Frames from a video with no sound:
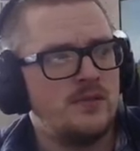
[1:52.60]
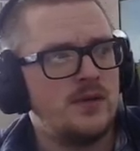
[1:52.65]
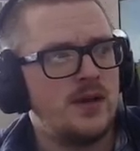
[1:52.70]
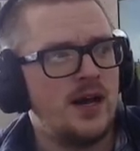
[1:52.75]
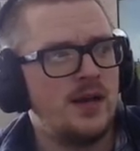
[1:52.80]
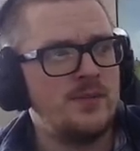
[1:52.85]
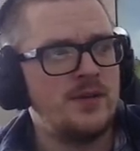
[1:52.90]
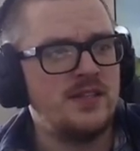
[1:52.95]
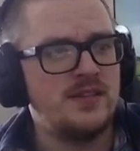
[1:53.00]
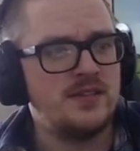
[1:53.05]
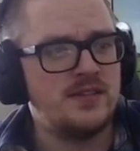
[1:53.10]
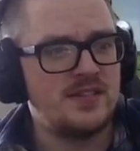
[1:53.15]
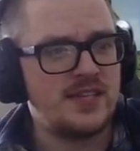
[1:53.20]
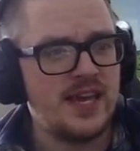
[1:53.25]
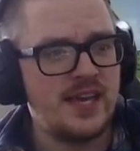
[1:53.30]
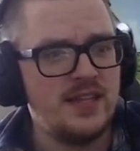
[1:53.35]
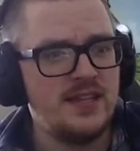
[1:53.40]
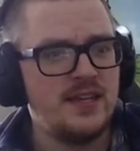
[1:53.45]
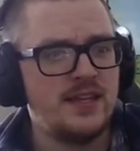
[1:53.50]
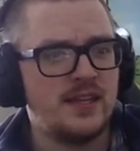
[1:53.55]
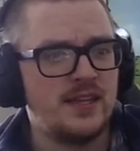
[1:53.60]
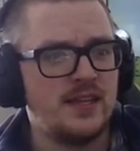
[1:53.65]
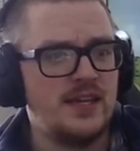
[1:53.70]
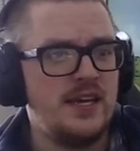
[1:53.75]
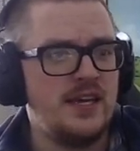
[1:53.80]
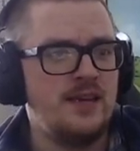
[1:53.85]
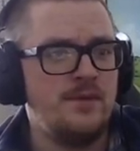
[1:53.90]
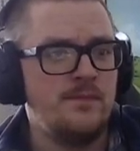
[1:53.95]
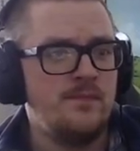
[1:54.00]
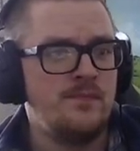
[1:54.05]
I mean,
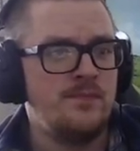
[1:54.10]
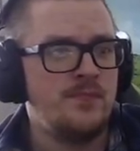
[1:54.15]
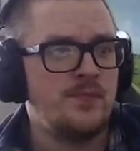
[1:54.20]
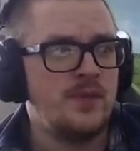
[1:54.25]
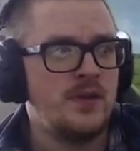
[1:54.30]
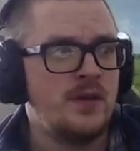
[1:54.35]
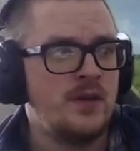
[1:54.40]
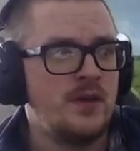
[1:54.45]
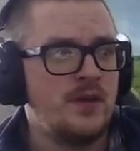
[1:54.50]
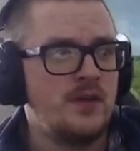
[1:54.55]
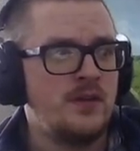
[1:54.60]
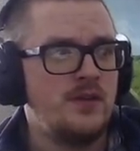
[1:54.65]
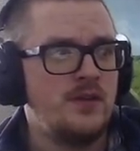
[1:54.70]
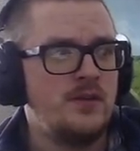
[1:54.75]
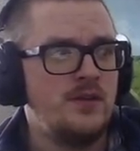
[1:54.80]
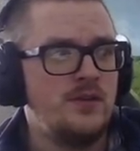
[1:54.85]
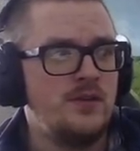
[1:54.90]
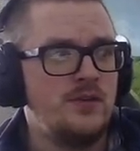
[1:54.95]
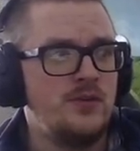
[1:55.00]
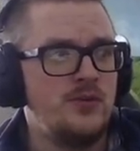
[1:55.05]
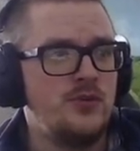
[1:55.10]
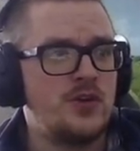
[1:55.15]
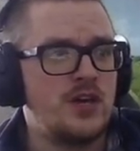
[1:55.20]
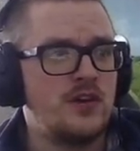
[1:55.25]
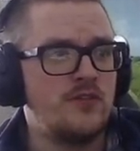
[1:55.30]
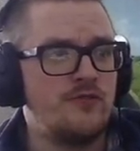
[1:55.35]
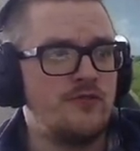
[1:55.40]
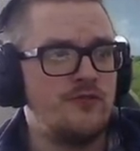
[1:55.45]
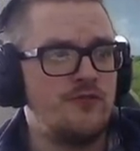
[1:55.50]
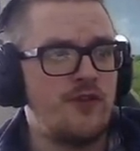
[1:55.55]
technically, you
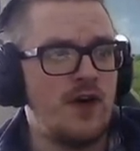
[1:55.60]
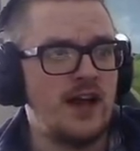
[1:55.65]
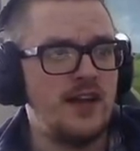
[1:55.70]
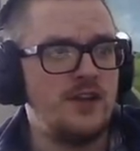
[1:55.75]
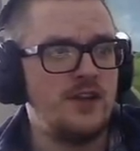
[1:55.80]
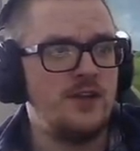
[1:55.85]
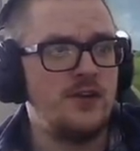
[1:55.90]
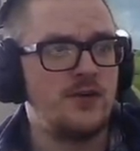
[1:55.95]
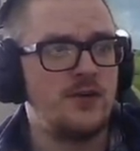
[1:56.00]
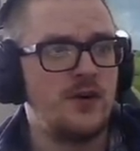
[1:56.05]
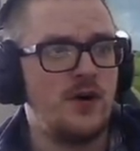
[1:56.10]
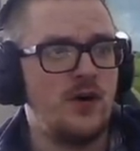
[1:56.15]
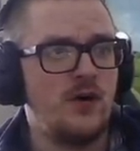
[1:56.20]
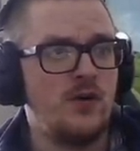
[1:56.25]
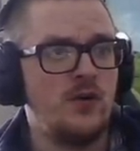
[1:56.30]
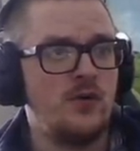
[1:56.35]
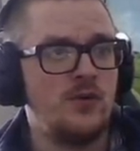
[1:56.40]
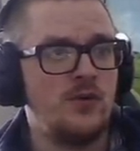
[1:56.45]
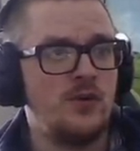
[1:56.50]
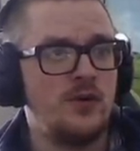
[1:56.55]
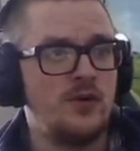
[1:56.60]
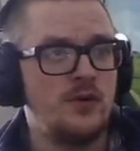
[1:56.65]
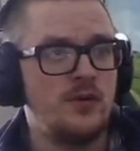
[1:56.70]
can fund your own.